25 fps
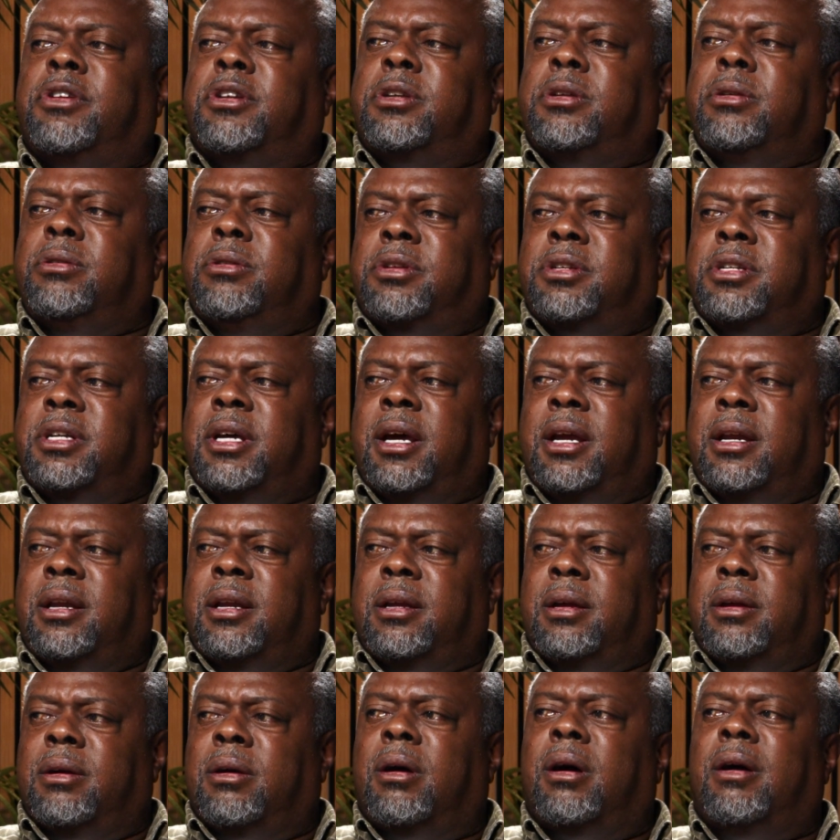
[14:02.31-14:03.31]
too
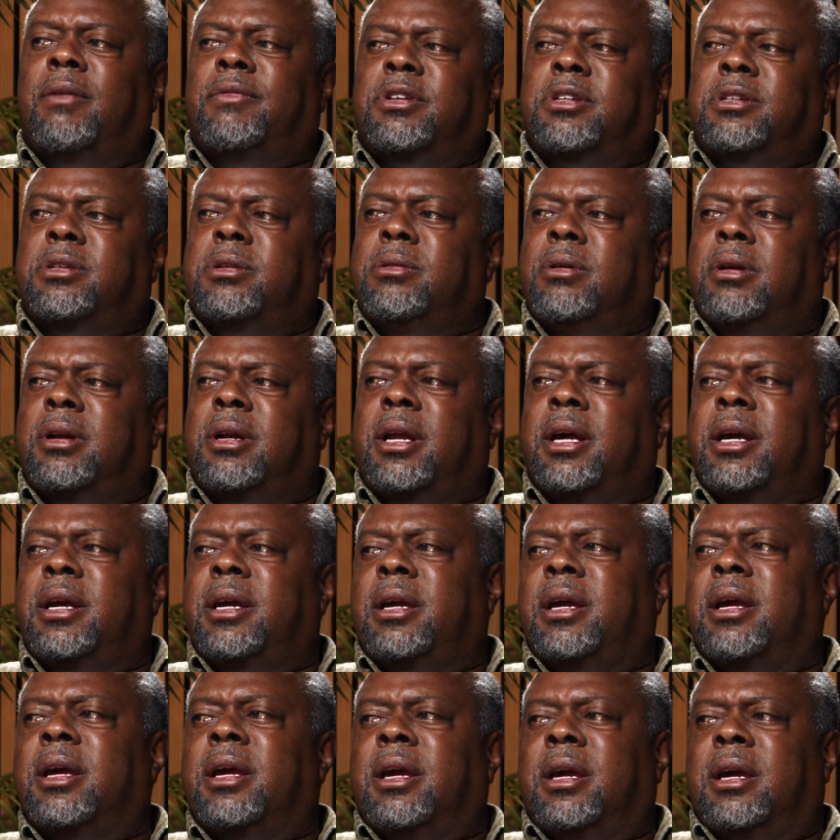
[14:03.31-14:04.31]
sandy, or if it's too
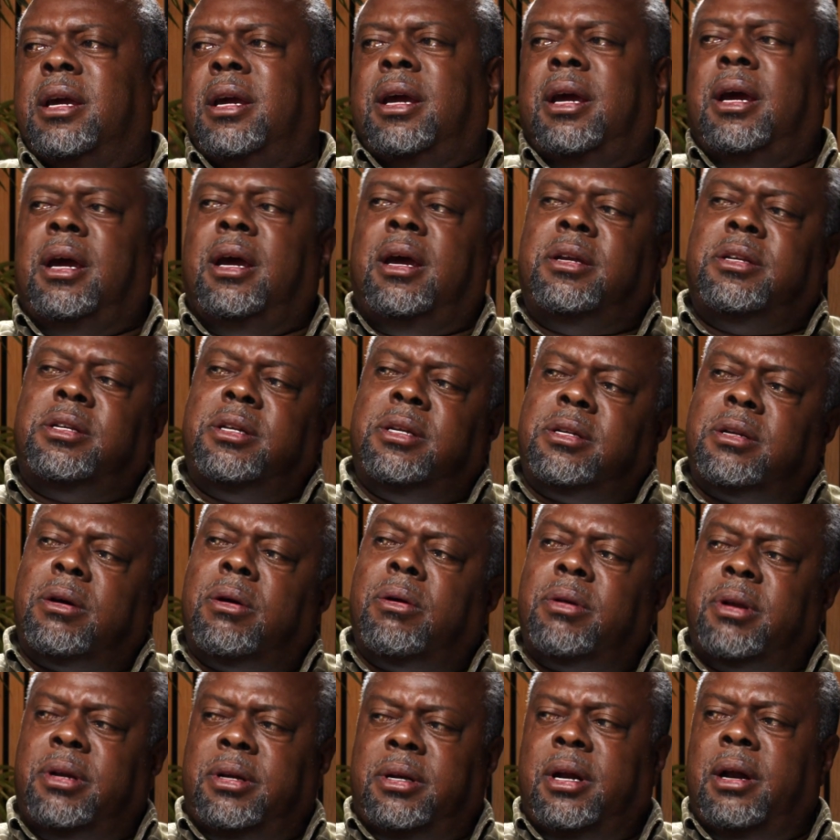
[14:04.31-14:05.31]
clay, it has its
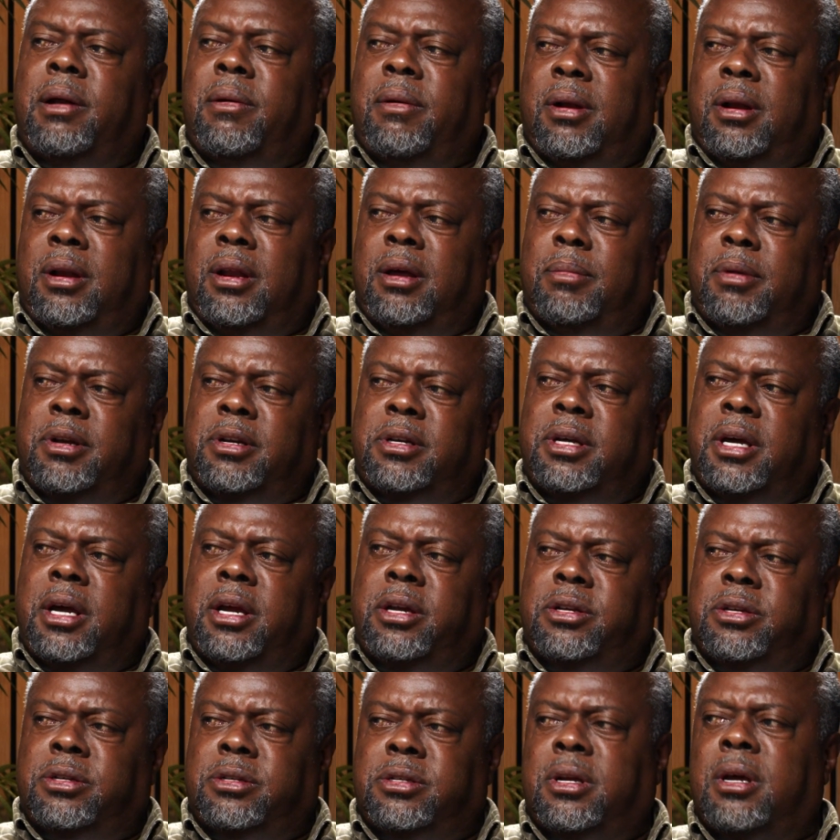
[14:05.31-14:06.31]
own inherent
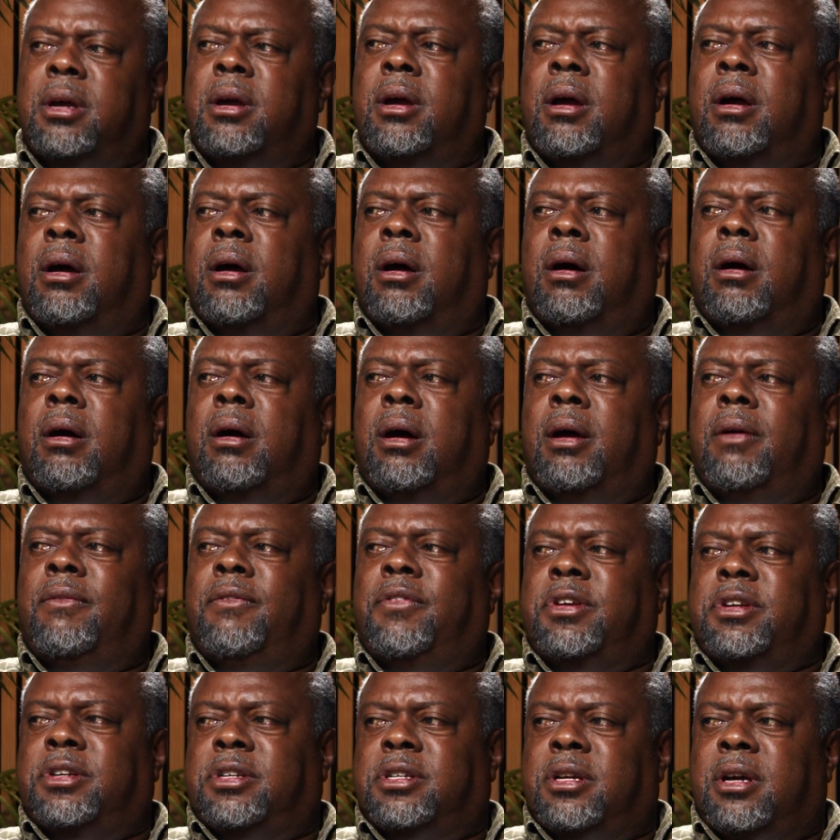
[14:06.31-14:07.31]
limitations. Or if
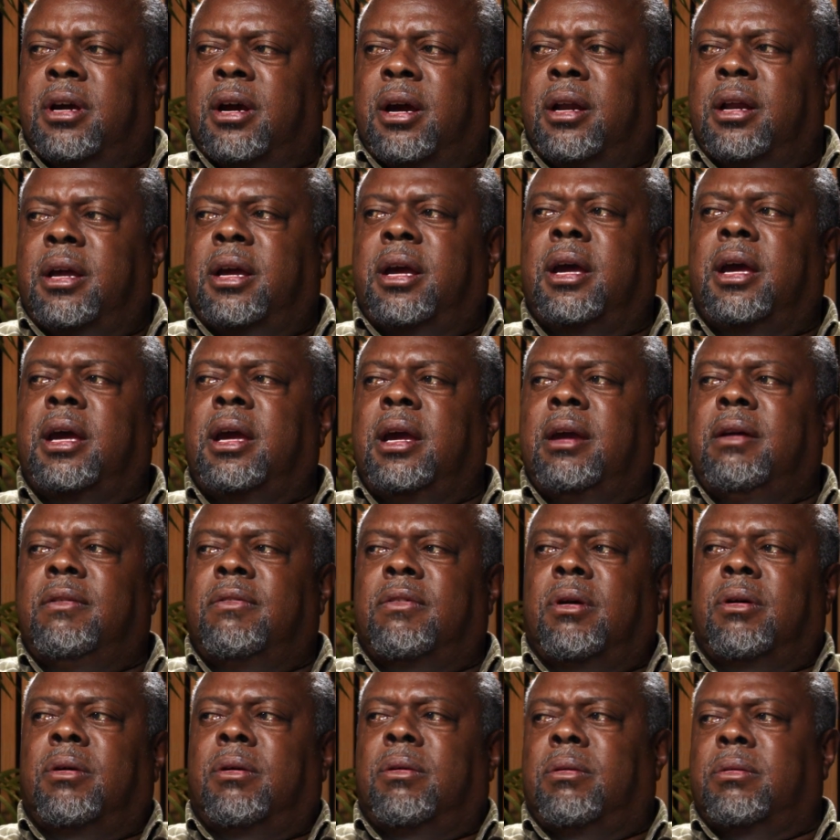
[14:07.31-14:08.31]
it's concave
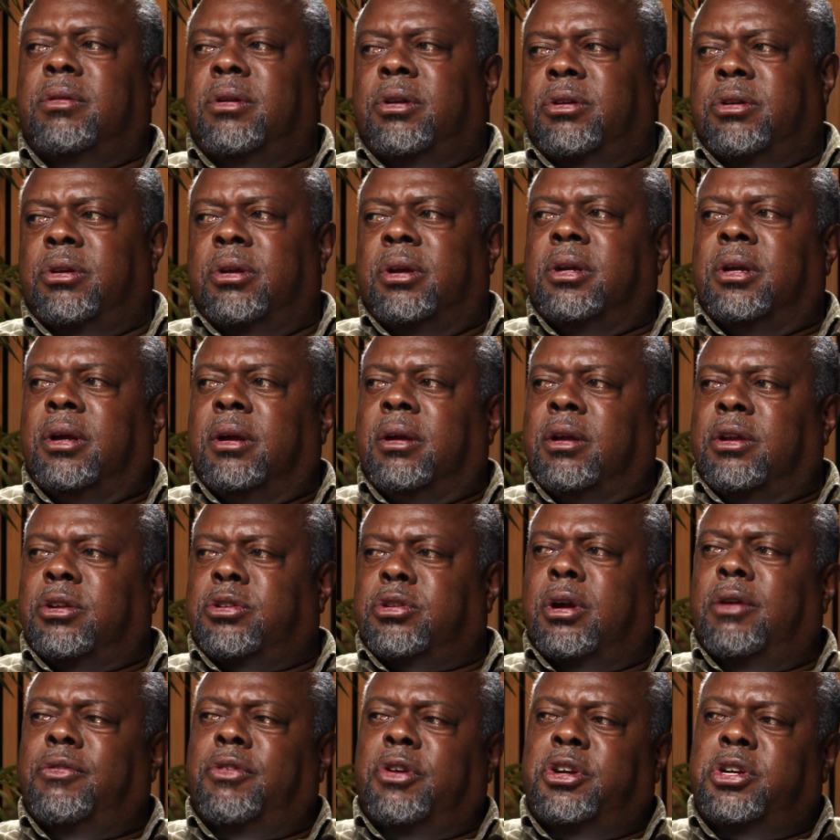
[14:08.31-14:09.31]
on the
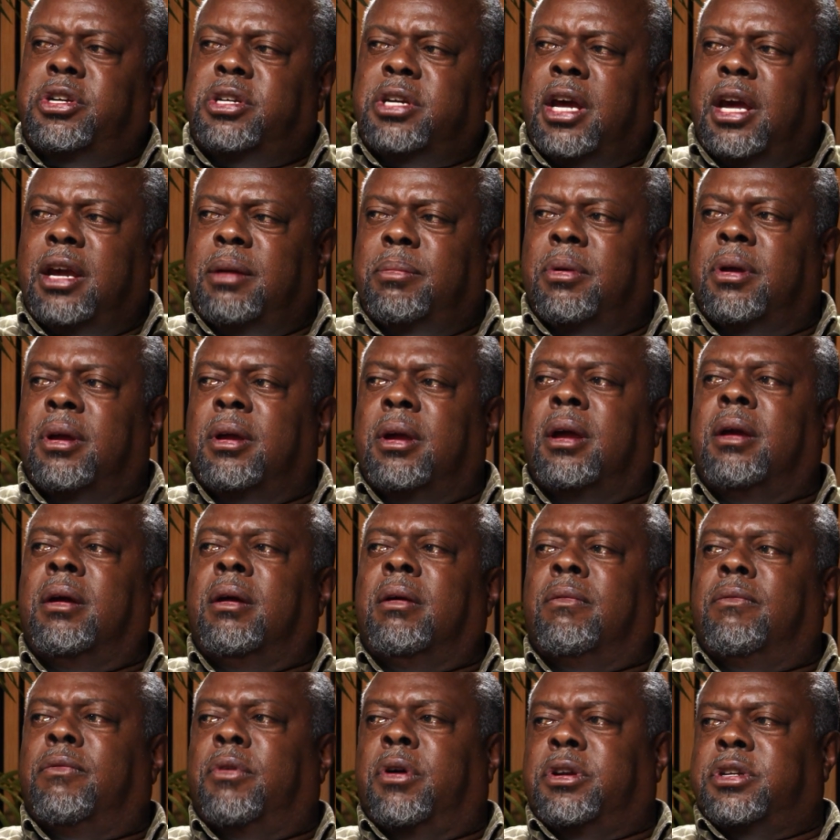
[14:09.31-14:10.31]
surface shape
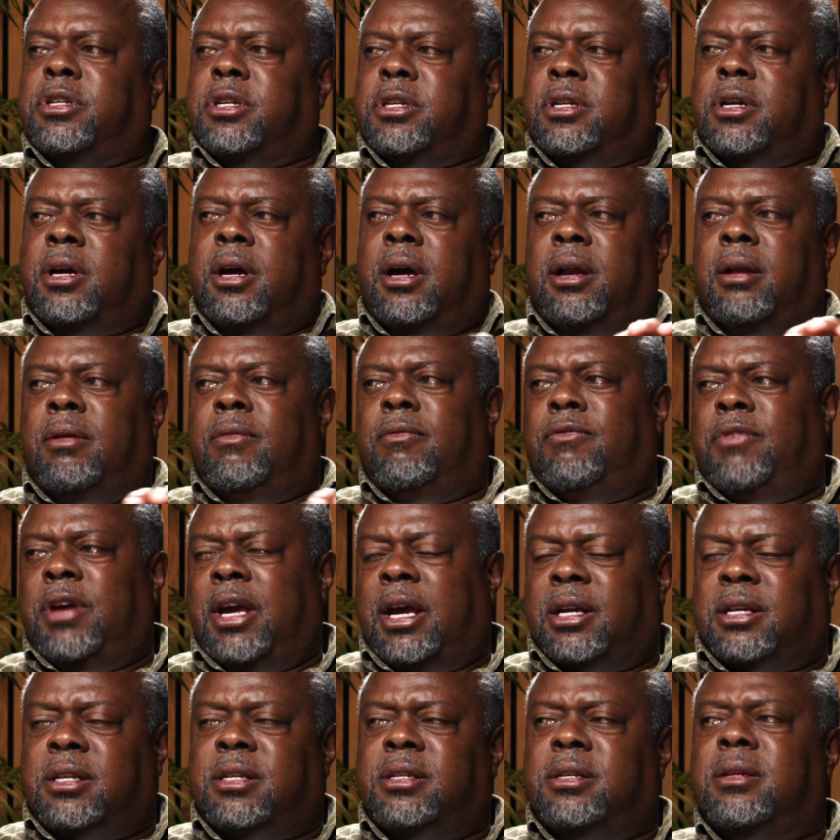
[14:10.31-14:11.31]
versus
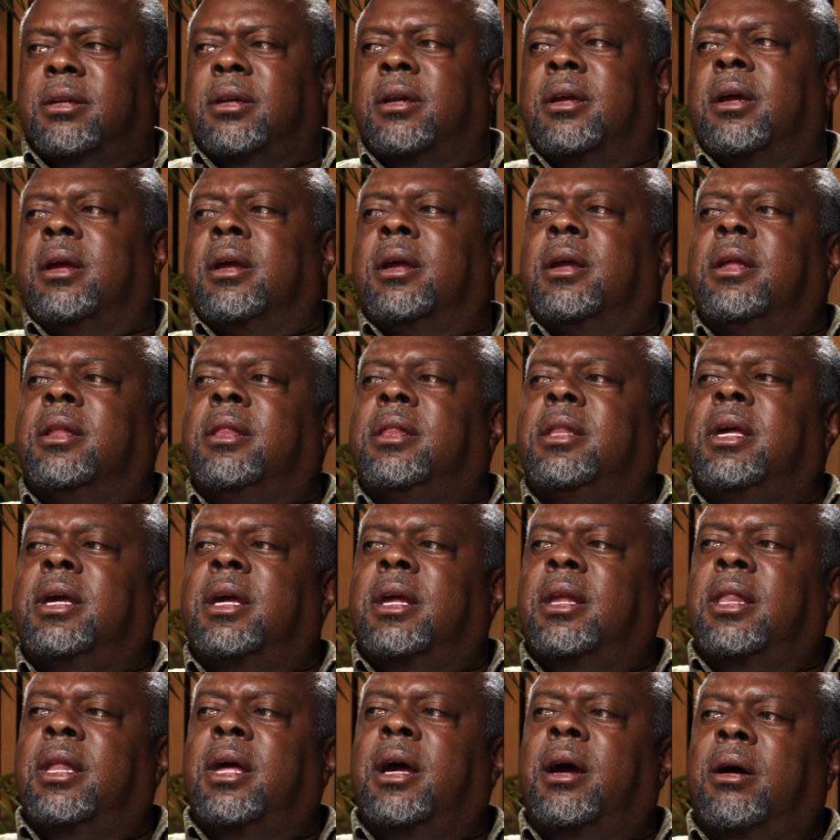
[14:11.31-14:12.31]
convex,
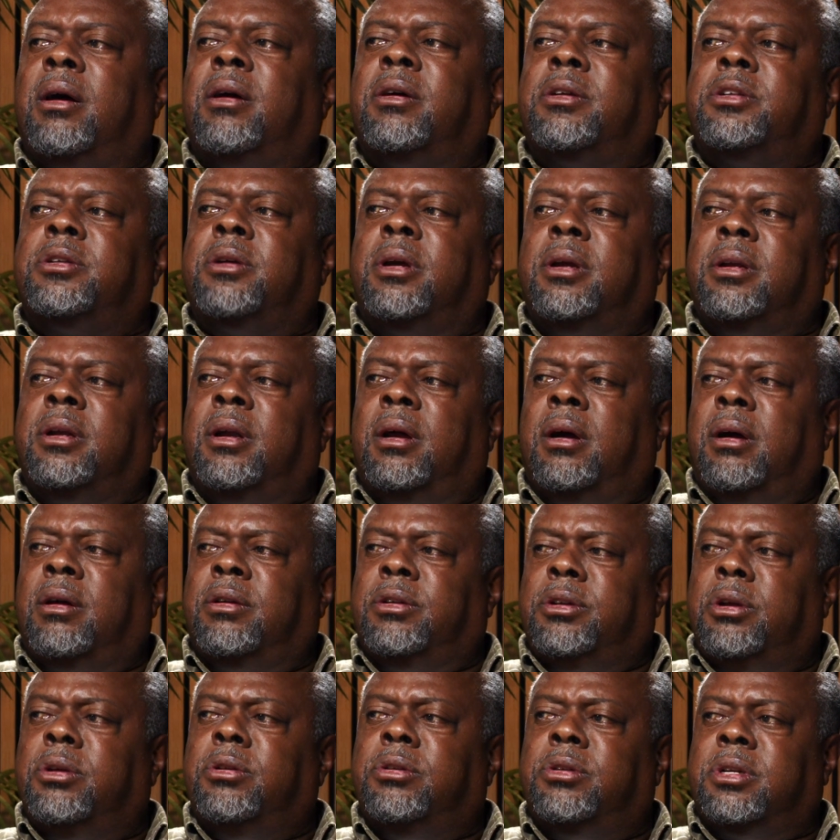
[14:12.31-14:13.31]
then there are certain
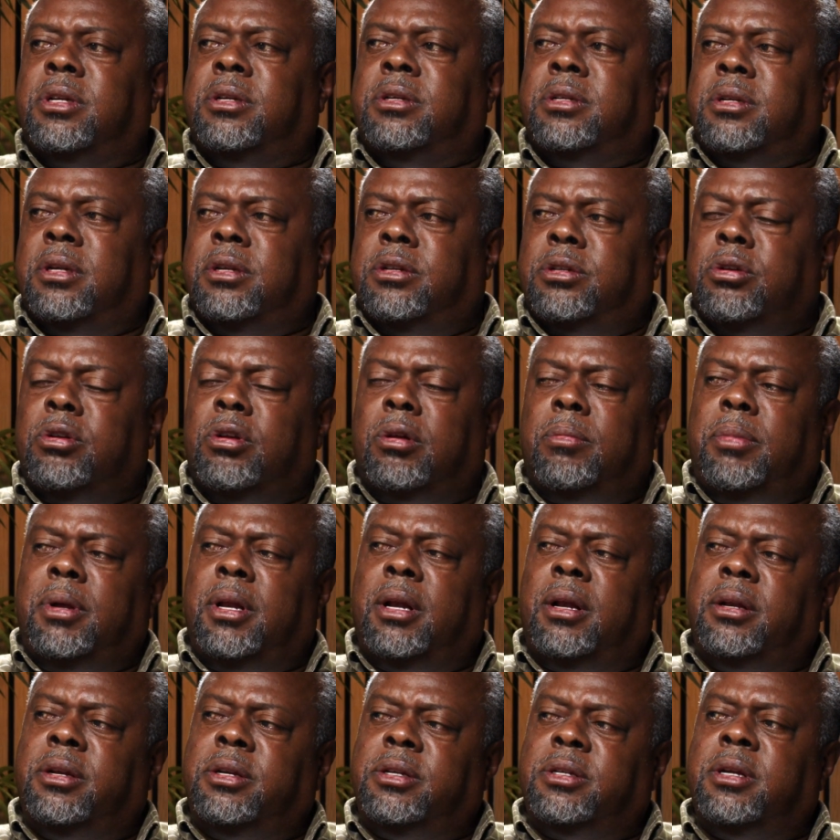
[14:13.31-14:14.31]
uses and
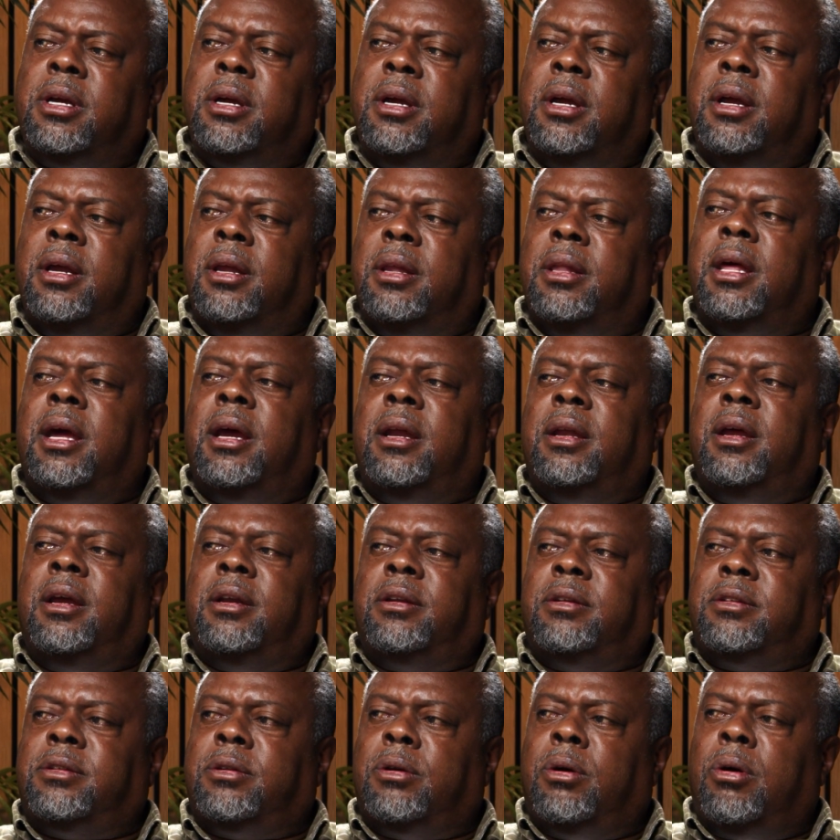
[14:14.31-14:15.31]
suitabilities that
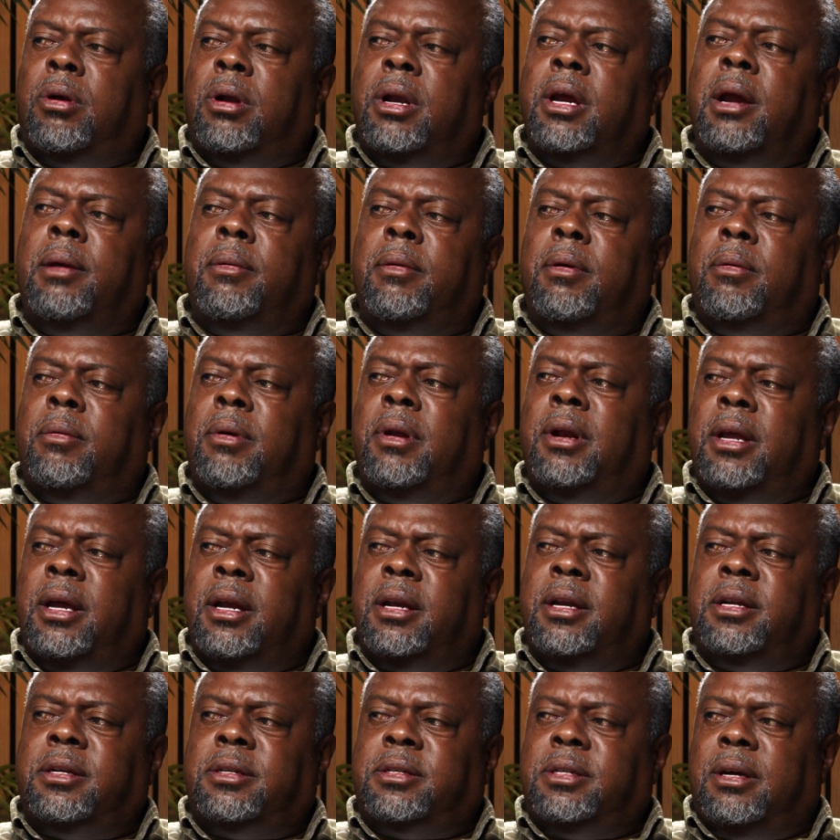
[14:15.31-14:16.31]
soil area will
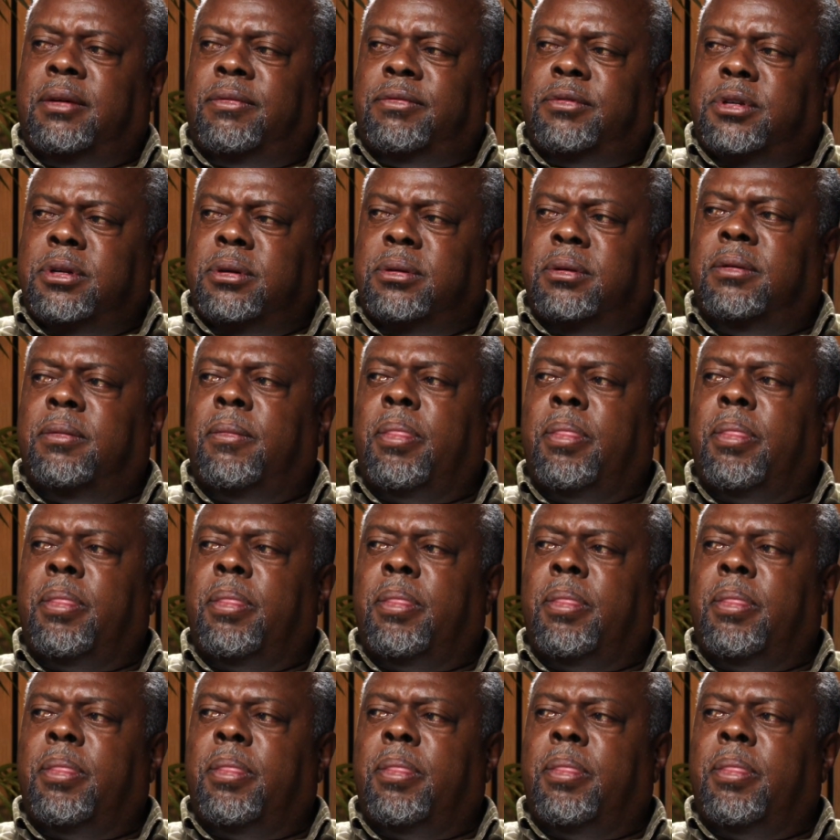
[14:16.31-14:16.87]
lend itself to.